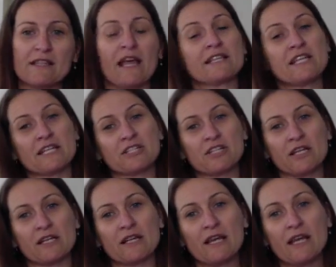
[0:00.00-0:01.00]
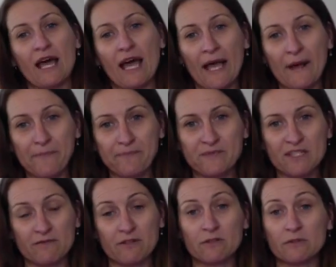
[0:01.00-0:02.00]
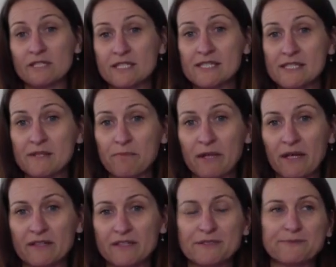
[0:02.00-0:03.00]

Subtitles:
the attention difficulties disappeared.